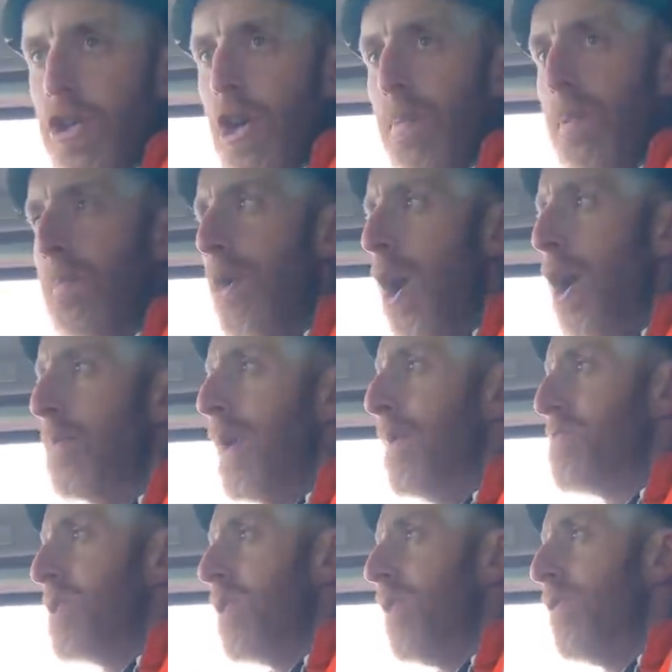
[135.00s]
top and bottom are
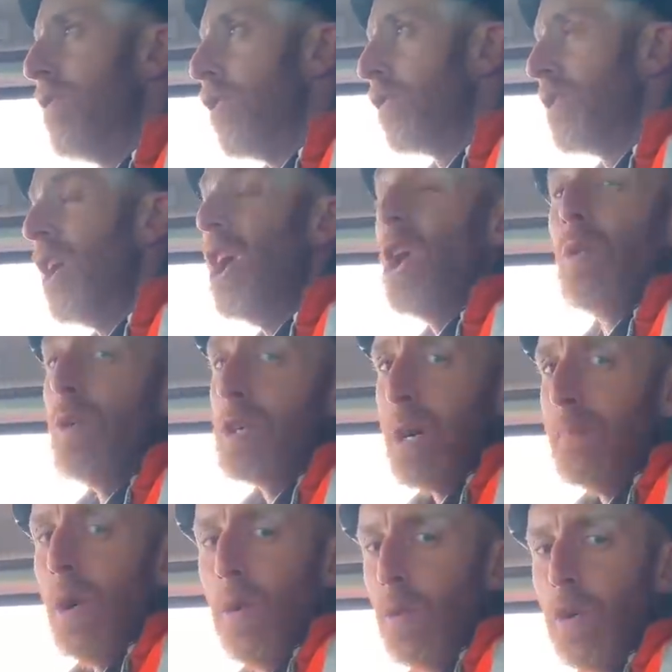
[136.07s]
absolutely fucked which
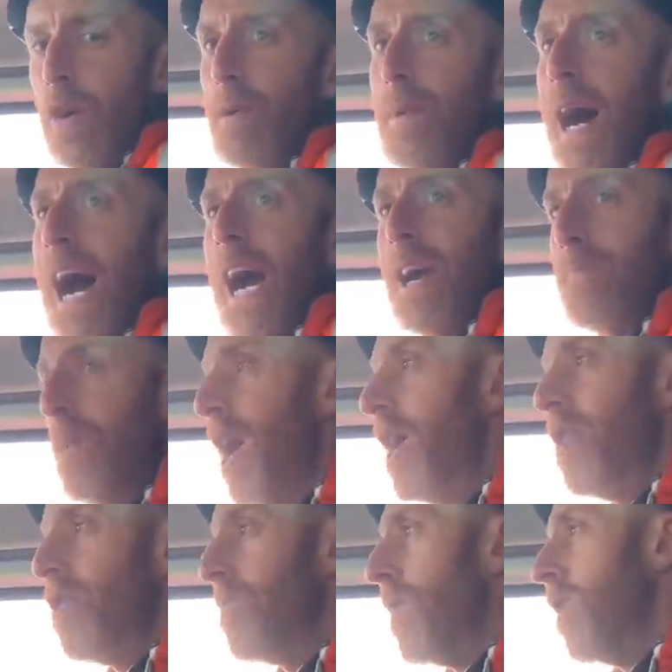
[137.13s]
I'm not worried about I can buy
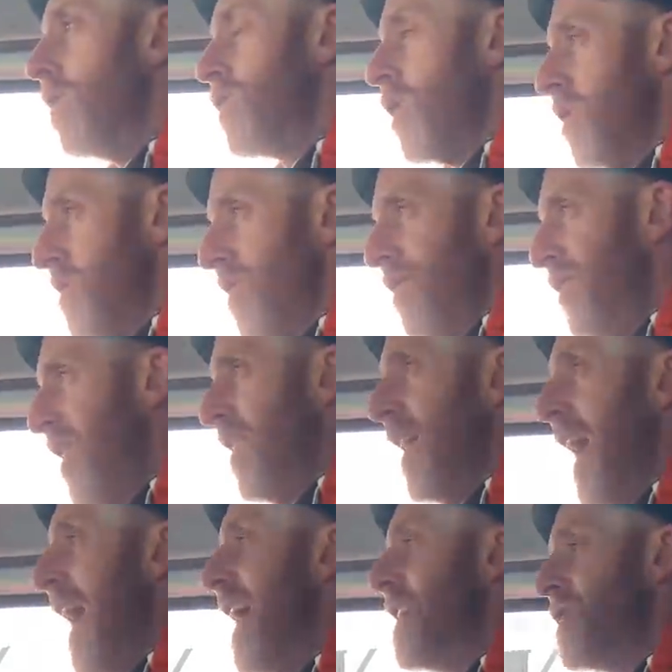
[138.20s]
new ball joints and fit
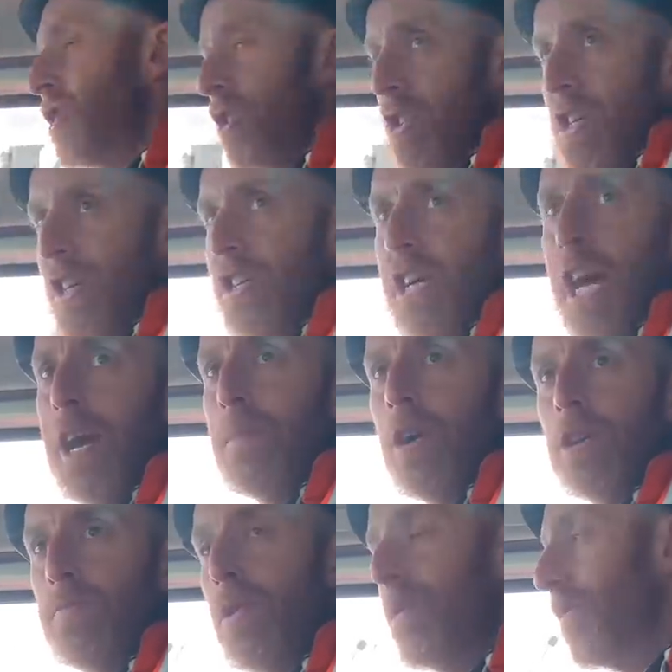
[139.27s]
that it's just this
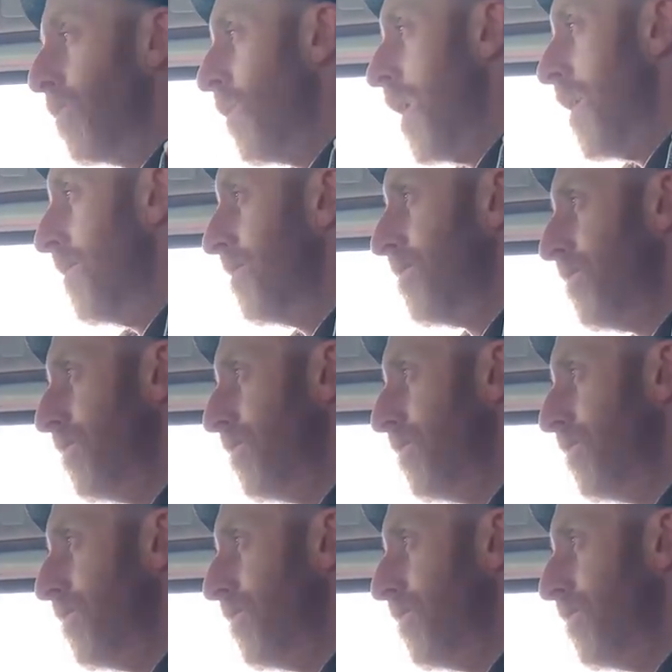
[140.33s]
gearbox problem that I'm